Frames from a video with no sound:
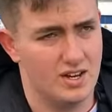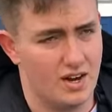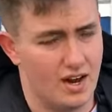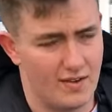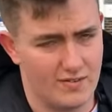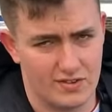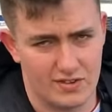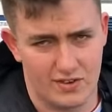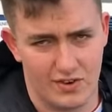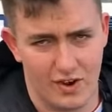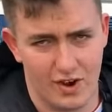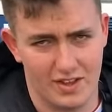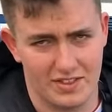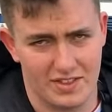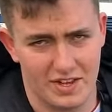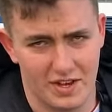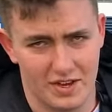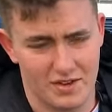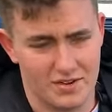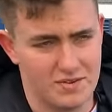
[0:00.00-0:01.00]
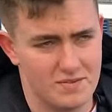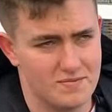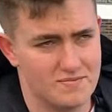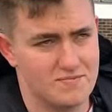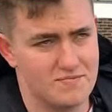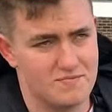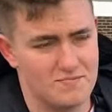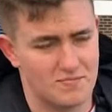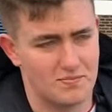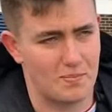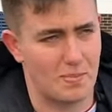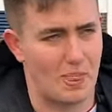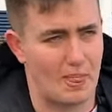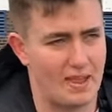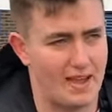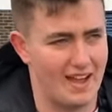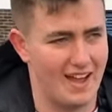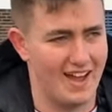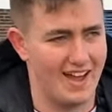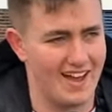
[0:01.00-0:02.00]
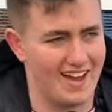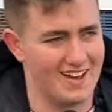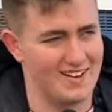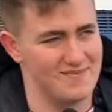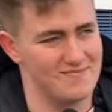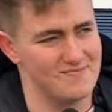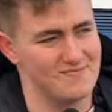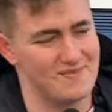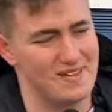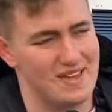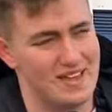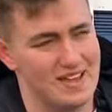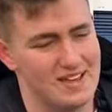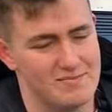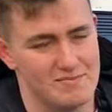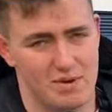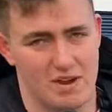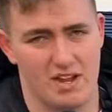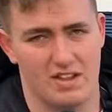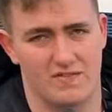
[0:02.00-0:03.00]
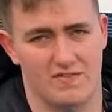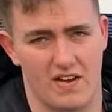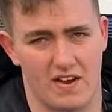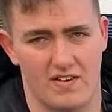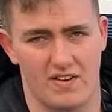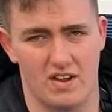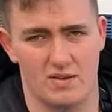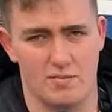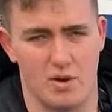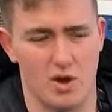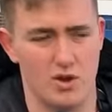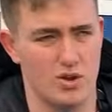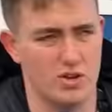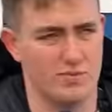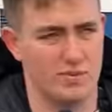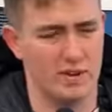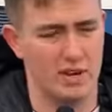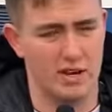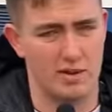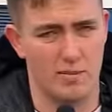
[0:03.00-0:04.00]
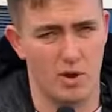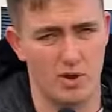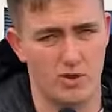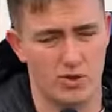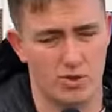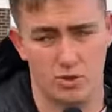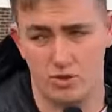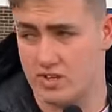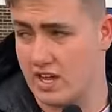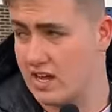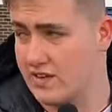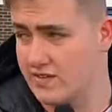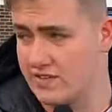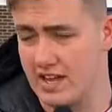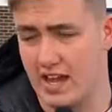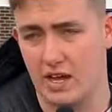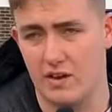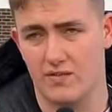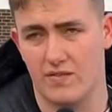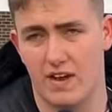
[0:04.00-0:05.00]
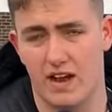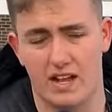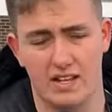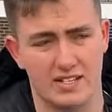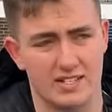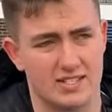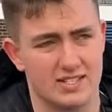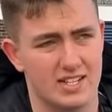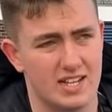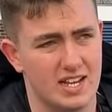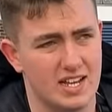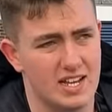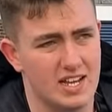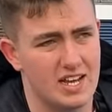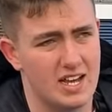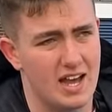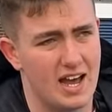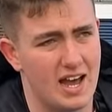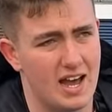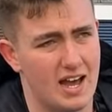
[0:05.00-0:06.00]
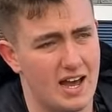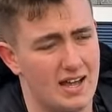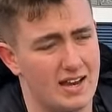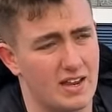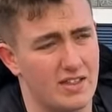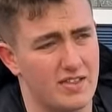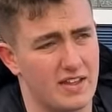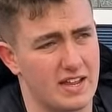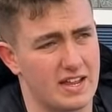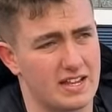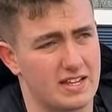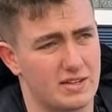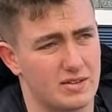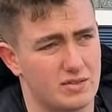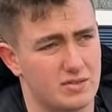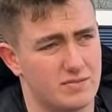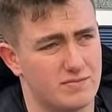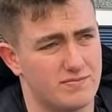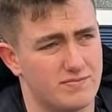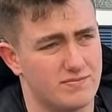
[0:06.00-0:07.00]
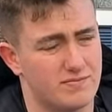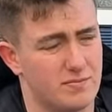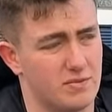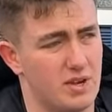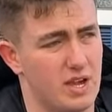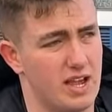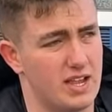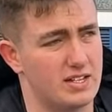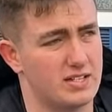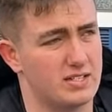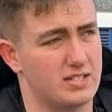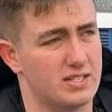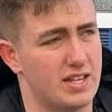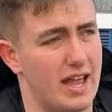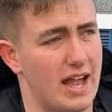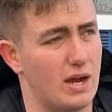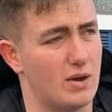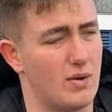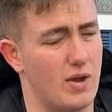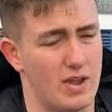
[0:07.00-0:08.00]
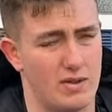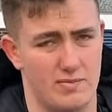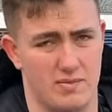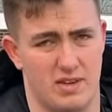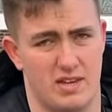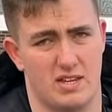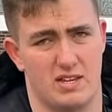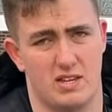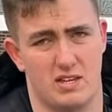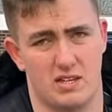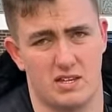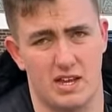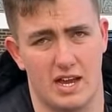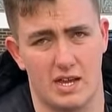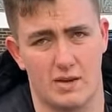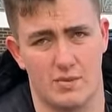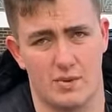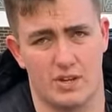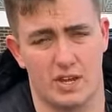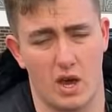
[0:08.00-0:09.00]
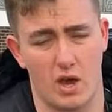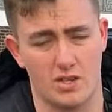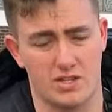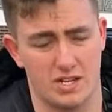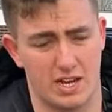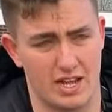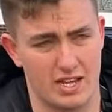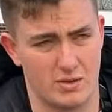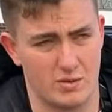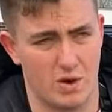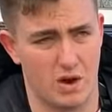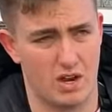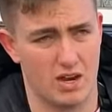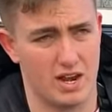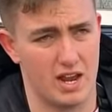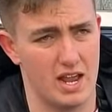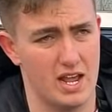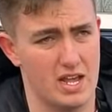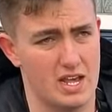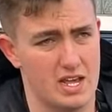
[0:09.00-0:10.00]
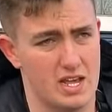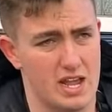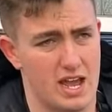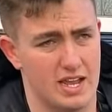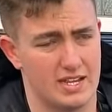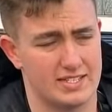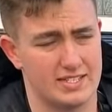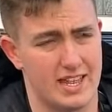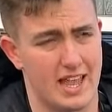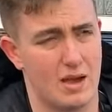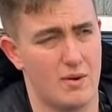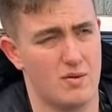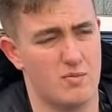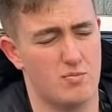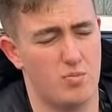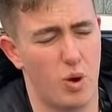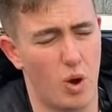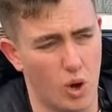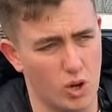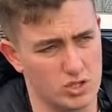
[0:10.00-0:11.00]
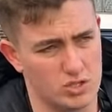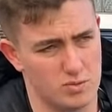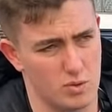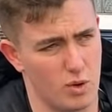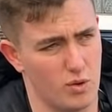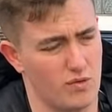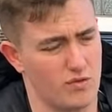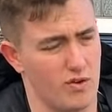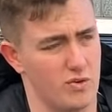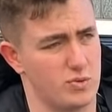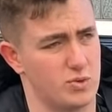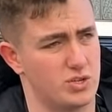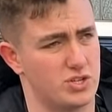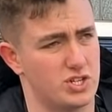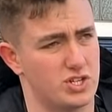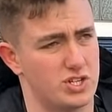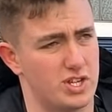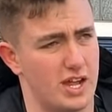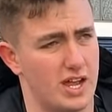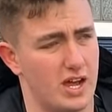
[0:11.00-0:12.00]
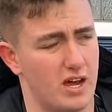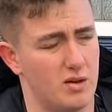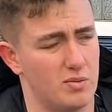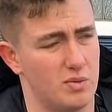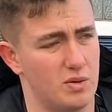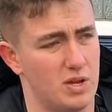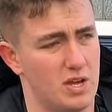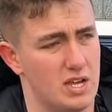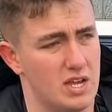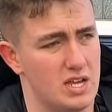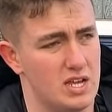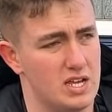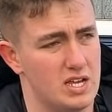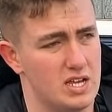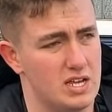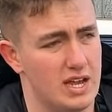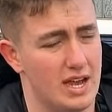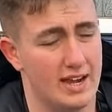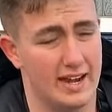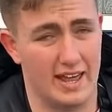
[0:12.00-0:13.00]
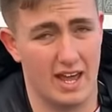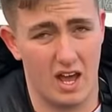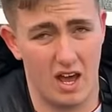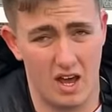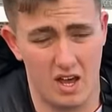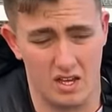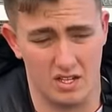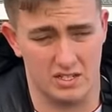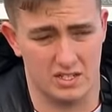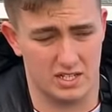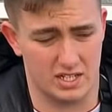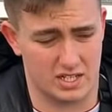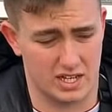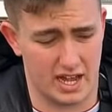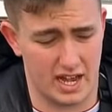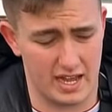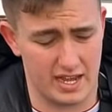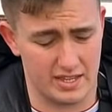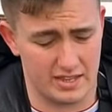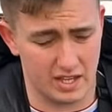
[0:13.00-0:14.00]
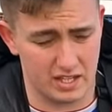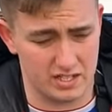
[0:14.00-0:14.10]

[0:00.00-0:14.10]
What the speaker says: I haven't cried, though. But it's very it's been an emotional day for Town fans, and I think it's now hit me. Okay, we're going to League One. It's now impossible for Ipswich to stay up, and it hurts. Okay, it